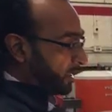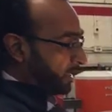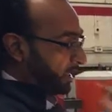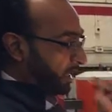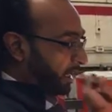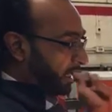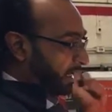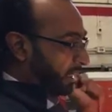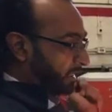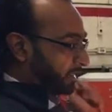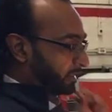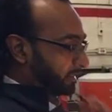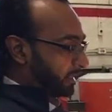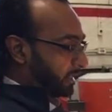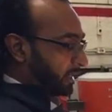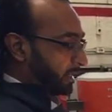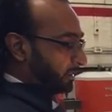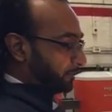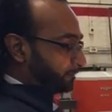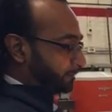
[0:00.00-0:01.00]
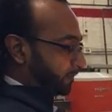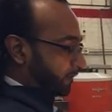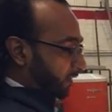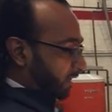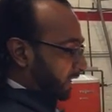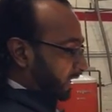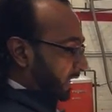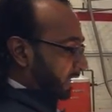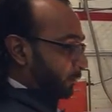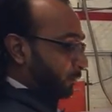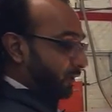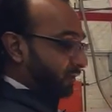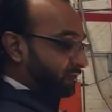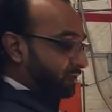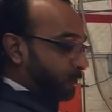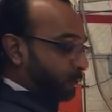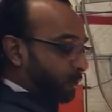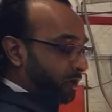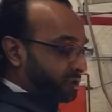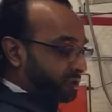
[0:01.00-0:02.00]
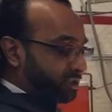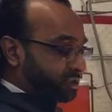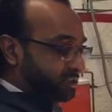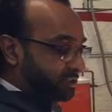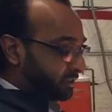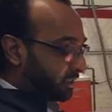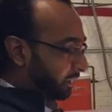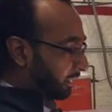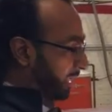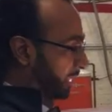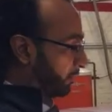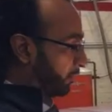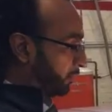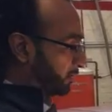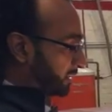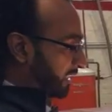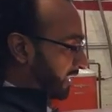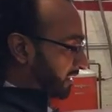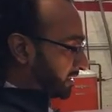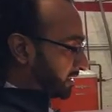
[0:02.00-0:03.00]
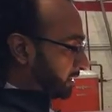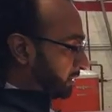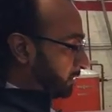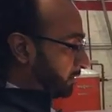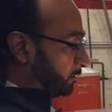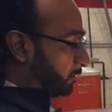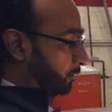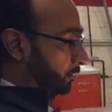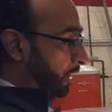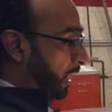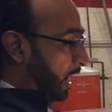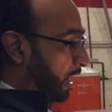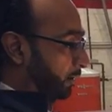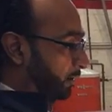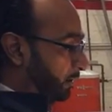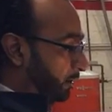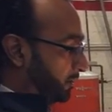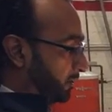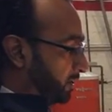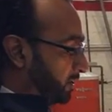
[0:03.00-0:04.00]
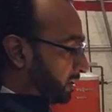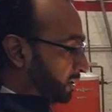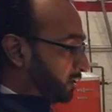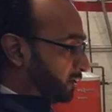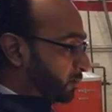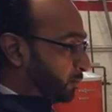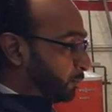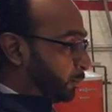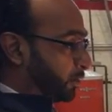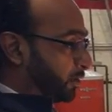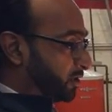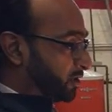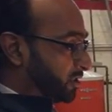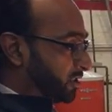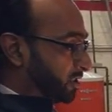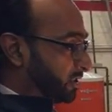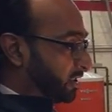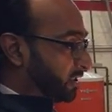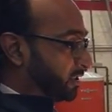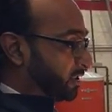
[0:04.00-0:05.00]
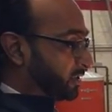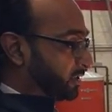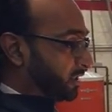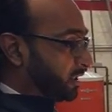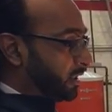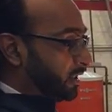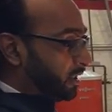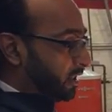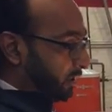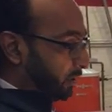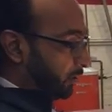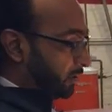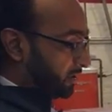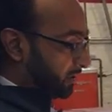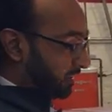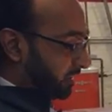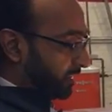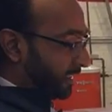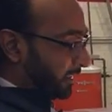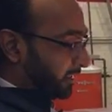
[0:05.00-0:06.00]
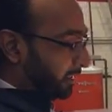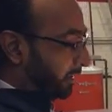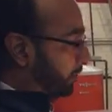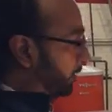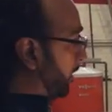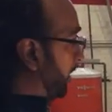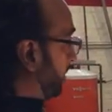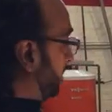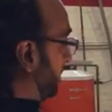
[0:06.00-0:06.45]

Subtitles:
And in one of the questions in the lab, I was asking you, how do you measure small resistance using the clip-on